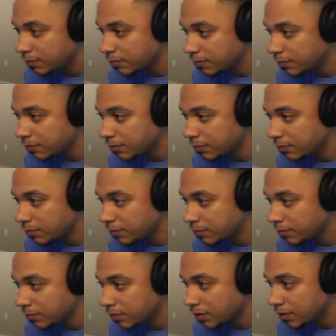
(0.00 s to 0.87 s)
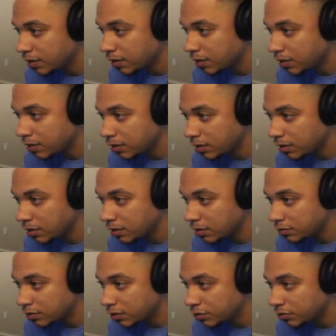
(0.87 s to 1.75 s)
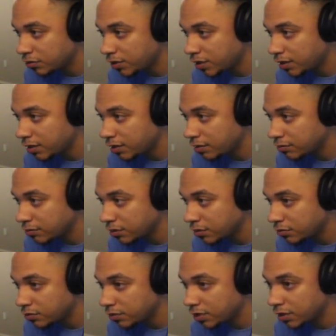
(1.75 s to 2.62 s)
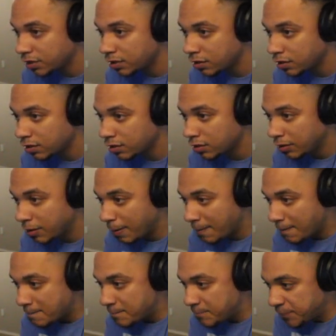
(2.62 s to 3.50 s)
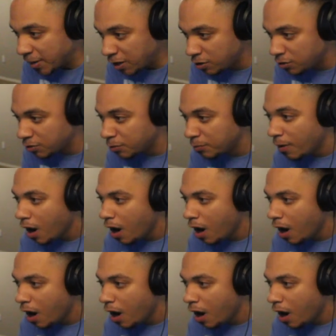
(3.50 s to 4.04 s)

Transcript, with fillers: Mm-hmm. Uh-huh. Don't do that. Don't do that. Boom!